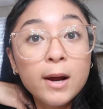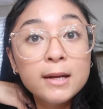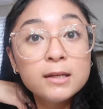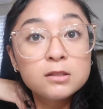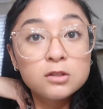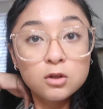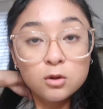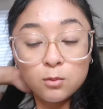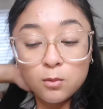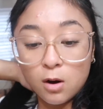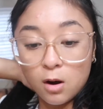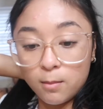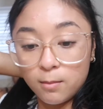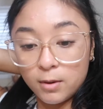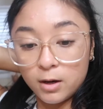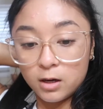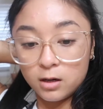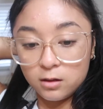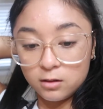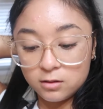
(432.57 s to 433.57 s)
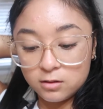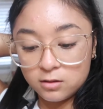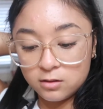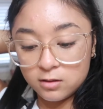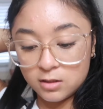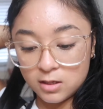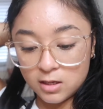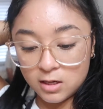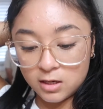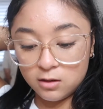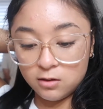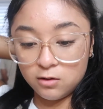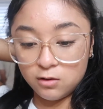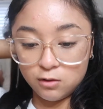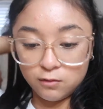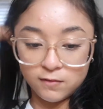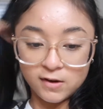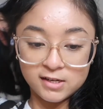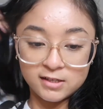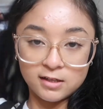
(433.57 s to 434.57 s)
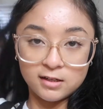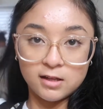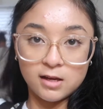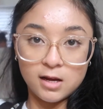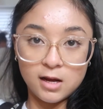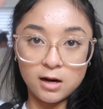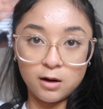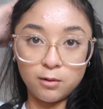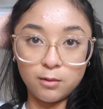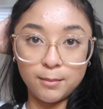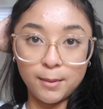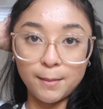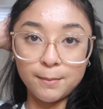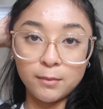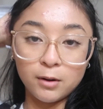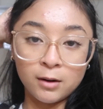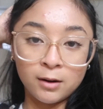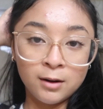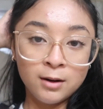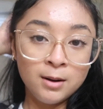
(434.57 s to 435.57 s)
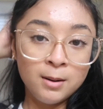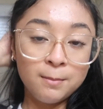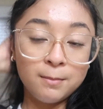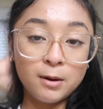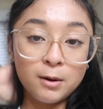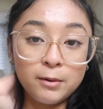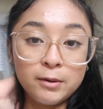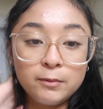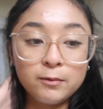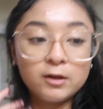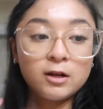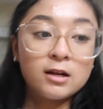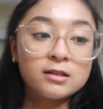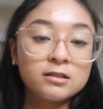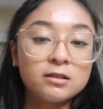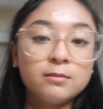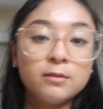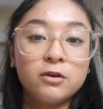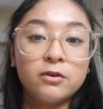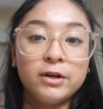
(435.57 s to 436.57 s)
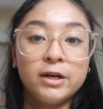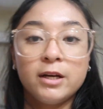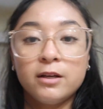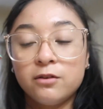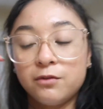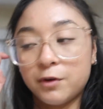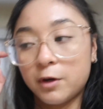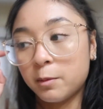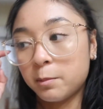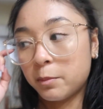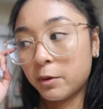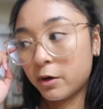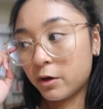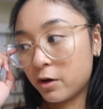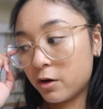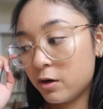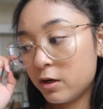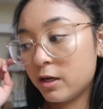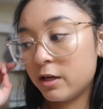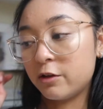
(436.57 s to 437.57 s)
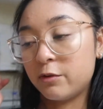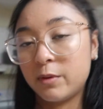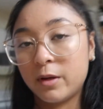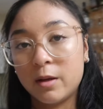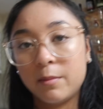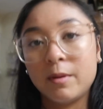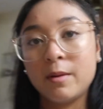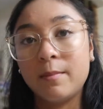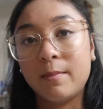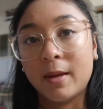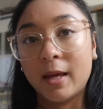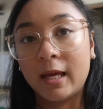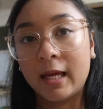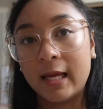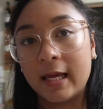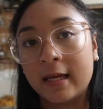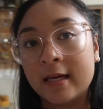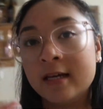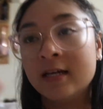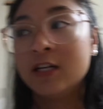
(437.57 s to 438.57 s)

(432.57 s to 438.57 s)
went to Walmart. I don't know if I said that. I don't remember. But we have got some ingredients for our burger because we're going to be making